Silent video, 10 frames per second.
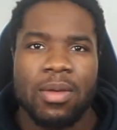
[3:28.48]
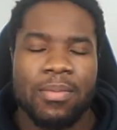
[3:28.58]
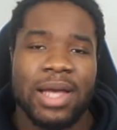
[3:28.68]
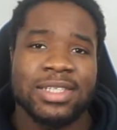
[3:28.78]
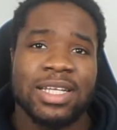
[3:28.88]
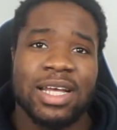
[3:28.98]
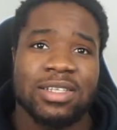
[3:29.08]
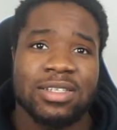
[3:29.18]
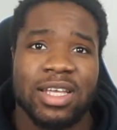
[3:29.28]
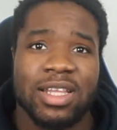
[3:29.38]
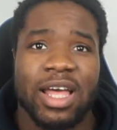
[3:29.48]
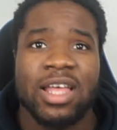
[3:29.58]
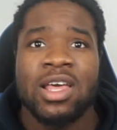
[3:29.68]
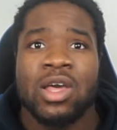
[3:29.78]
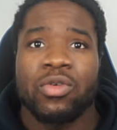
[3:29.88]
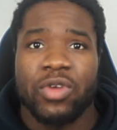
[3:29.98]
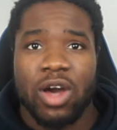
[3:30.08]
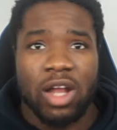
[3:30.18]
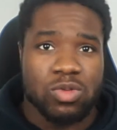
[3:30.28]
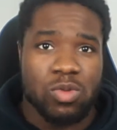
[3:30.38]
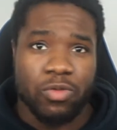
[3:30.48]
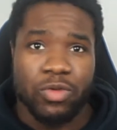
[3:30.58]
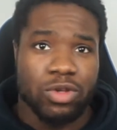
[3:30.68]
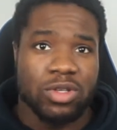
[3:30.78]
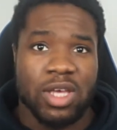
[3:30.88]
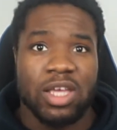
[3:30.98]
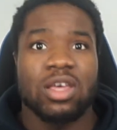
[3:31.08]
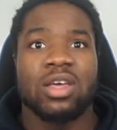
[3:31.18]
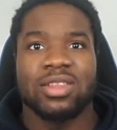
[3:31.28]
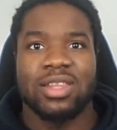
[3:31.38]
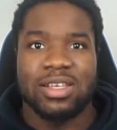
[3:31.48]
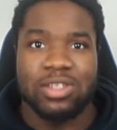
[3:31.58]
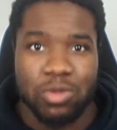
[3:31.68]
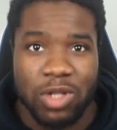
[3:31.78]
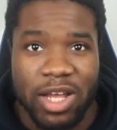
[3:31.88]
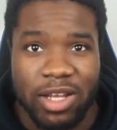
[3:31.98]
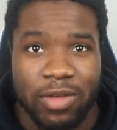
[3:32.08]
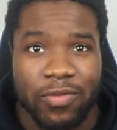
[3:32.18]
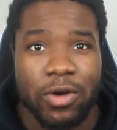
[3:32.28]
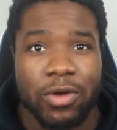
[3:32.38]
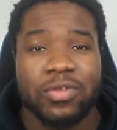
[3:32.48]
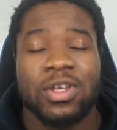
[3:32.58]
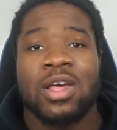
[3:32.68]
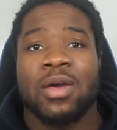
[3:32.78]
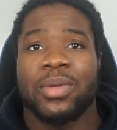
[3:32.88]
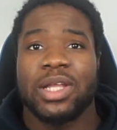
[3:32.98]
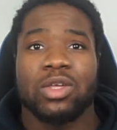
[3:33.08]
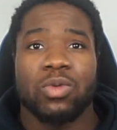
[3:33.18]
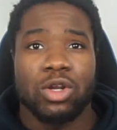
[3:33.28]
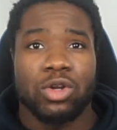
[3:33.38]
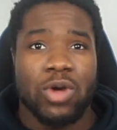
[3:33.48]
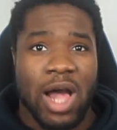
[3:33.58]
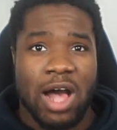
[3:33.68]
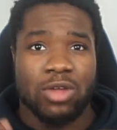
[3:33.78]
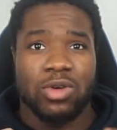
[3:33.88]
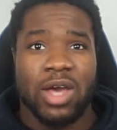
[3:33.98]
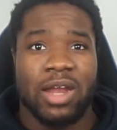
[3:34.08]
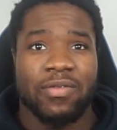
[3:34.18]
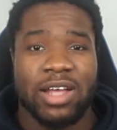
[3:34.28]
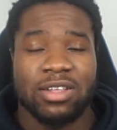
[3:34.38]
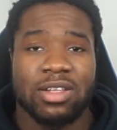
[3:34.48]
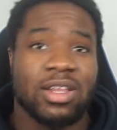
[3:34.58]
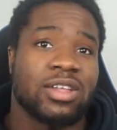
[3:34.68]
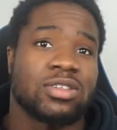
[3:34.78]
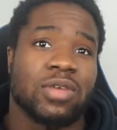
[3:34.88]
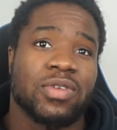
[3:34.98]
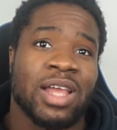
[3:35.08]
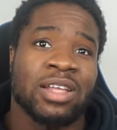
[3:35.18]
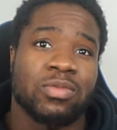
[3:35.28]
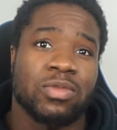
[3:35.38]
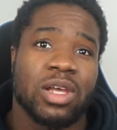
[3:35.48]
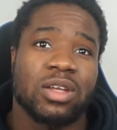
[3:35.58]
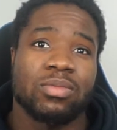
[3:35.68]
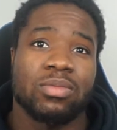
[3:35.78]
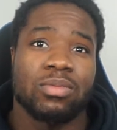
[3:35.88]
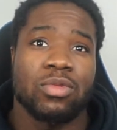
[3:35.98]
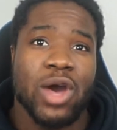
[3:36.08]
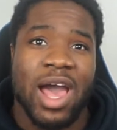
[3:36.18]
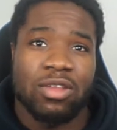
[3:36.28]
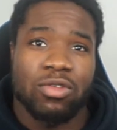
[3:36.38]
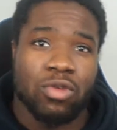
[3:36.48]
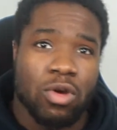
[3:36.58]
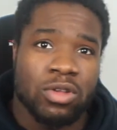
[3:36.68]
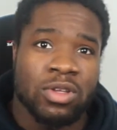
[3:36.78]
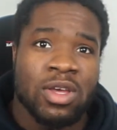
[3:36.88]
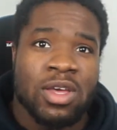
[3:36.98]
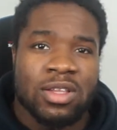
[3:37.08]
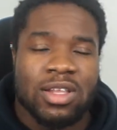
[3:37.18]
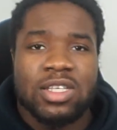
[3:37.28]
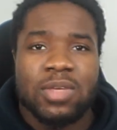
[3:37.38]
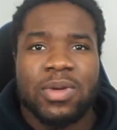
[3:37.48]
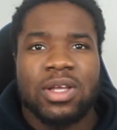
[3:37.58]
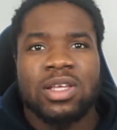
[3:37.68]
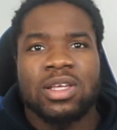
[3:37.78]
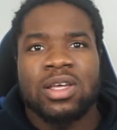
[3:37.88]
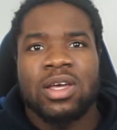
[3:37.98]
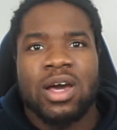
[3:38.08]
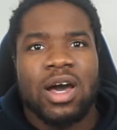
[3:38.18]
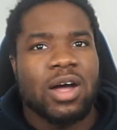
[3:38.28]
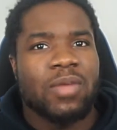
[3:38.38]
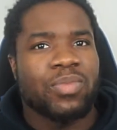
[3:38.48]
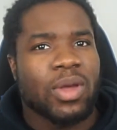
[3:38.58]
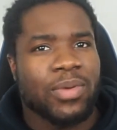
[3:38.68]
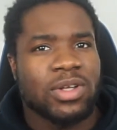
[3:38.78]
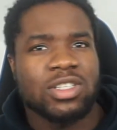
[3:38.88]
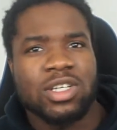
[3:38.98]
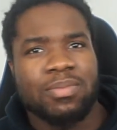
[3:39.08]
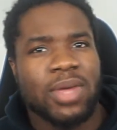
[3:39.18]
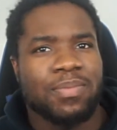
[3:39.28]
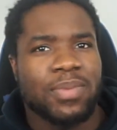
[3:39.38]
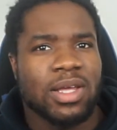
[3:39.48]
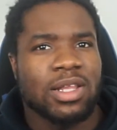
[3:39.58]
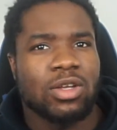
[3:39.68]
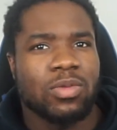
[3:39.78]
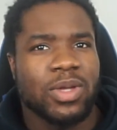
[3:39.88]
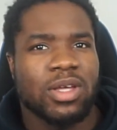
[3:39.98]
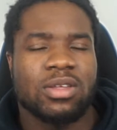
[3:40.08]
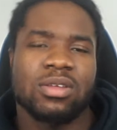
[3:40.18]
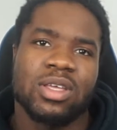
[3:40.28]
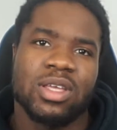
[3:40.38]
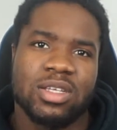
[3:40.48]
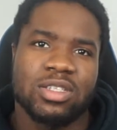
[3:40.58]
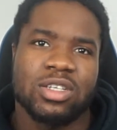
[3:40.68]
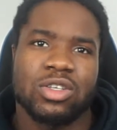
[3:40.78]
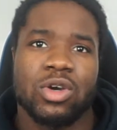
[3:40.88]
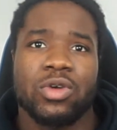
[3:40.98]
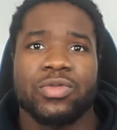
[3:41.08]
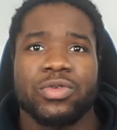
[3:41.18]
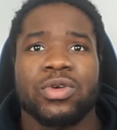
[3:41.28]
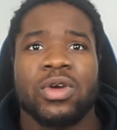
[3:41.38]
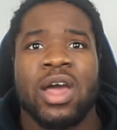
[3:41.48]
But I say that to say that regardless what route you take, there's still learning involved. But then you want to know how you kind of like to learn. So if you like to learn more hands-on, then typically apprenticeship may be a little bit easier to go through,